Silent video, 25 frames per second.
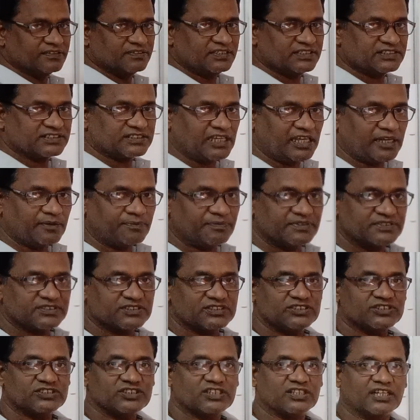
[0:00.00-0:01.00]
The
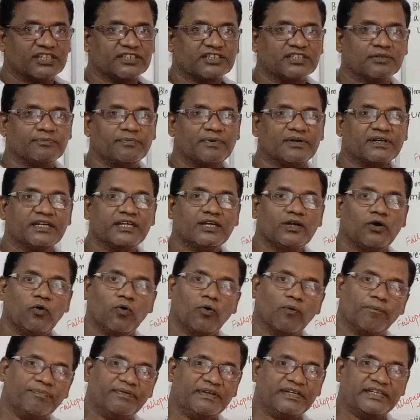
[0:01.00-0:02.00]
cervix is a nothing but a
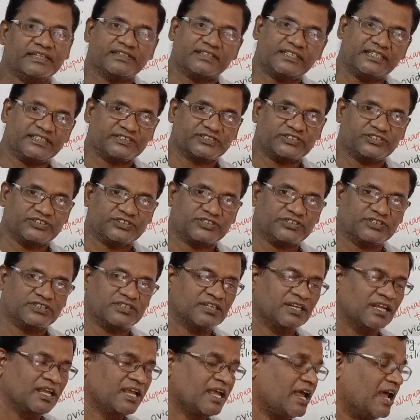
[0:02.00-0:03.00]
opening. That's it.
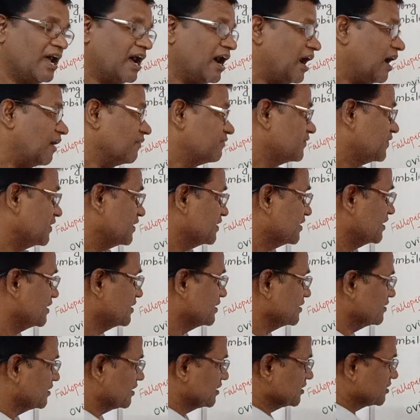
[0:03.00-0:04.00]
After
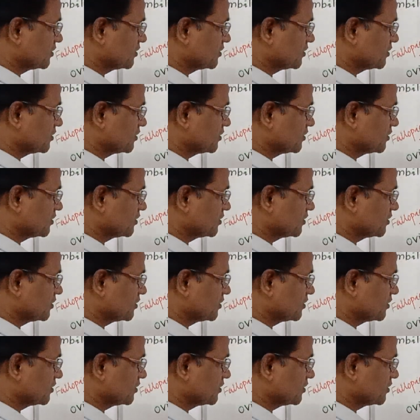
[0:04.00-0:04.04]
that,